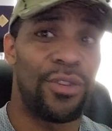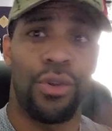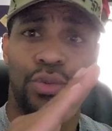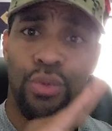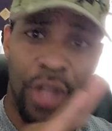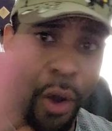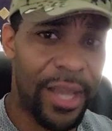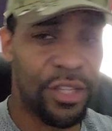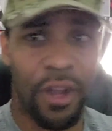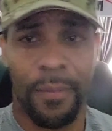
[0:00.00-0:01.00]
it's going to
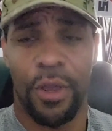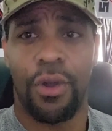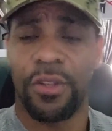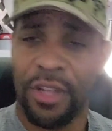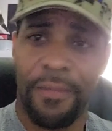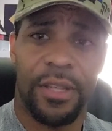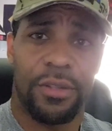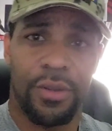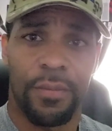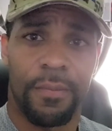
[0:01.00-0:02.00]
donkey stump your
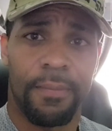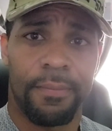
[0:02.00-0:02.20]
conservative tune.